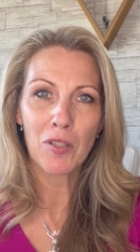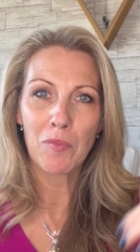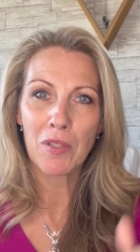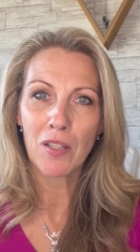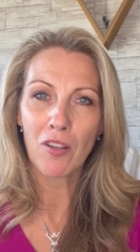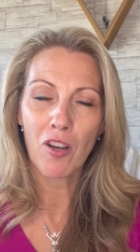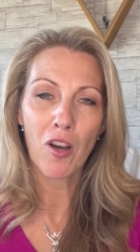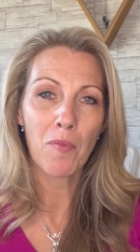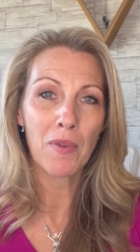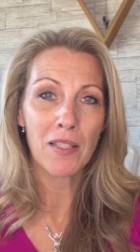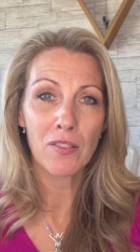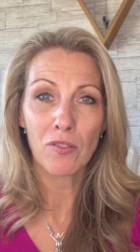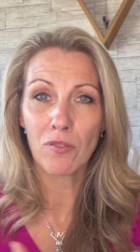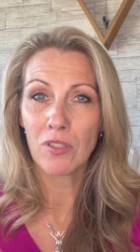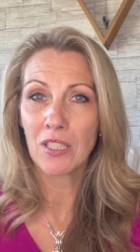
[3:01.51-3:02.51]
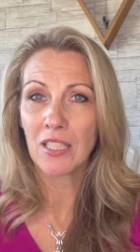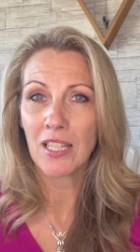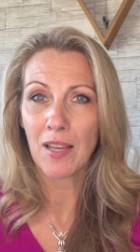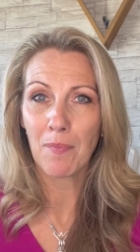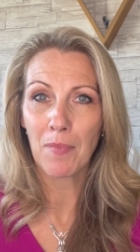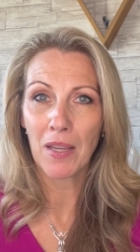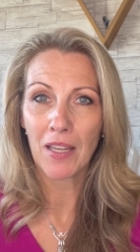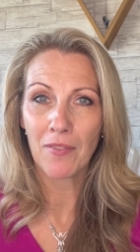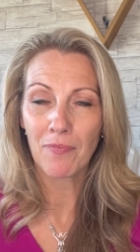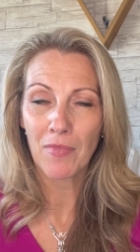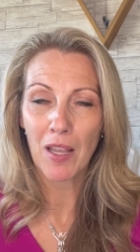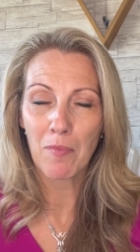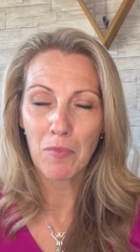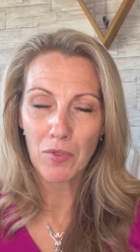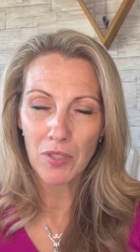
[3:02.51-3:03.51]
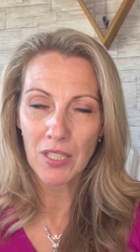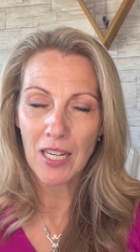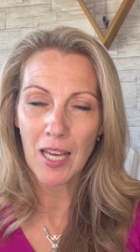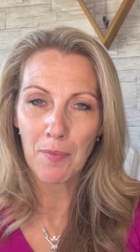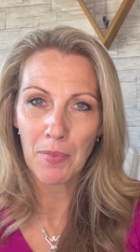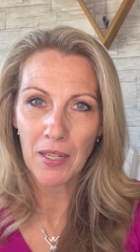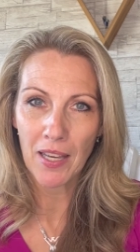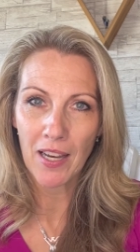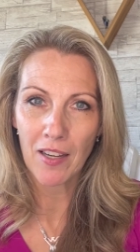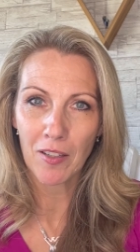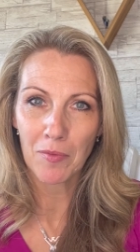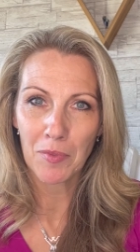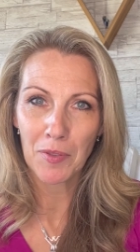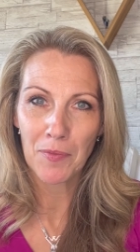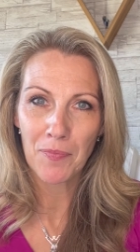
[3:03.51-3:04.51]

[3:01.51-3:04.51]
them in the comments or D M me. I'm more than happy to help.